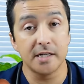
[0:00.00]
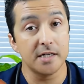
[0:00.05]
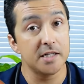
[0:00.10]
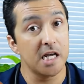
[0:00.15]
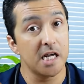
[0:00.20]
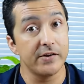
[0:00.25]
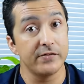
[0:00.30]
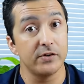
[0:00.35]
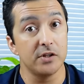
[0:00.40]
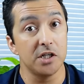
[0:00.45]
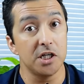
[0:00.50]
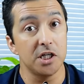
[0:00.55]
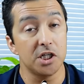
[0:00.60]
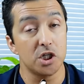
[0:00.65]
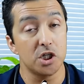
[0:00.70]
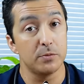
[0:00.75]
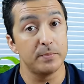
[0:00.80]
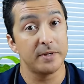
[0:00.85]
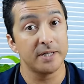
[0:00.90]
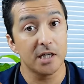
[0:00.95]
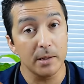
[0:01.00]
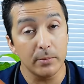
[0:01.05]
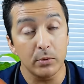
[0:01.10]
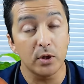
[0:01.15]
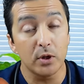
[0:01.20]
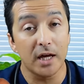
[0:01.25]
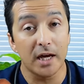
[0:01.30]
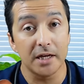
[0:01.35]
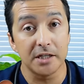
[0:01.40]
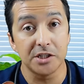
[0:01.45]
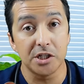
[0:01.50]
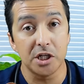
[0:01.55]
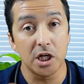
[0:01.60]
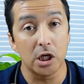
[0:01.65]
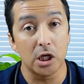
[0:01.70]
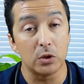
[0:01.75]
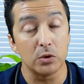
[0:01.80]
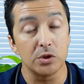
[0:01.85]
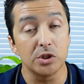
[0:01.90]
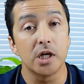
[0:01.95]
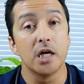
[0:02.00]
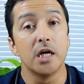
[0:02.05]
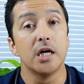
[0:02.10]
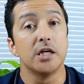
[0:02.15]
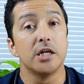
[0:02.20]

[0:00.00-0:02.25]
and they will need to metabolize those.